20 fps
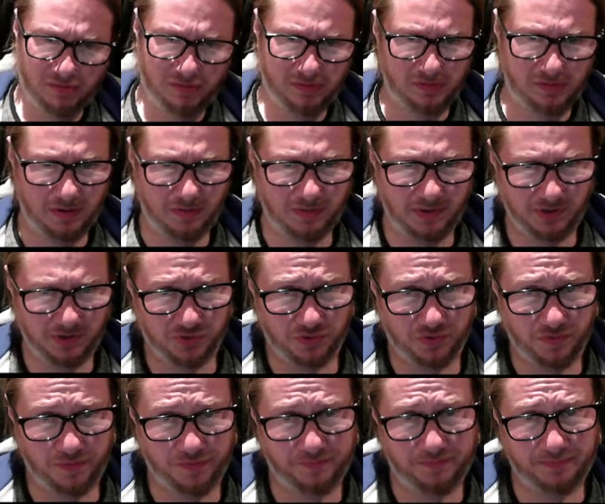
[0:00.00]
I'm not sure.
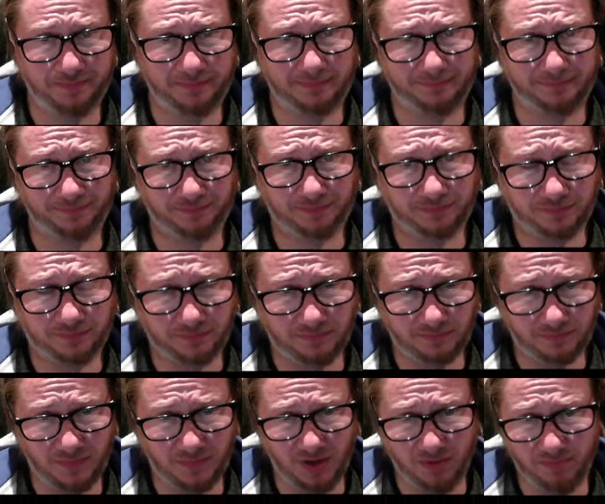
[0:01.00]

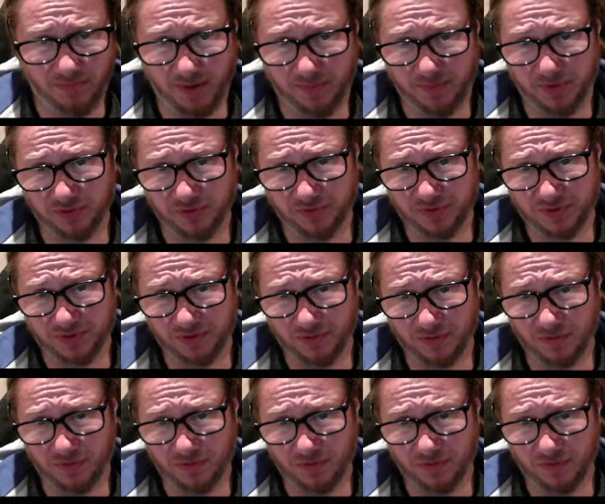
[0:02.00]
Maybe you do.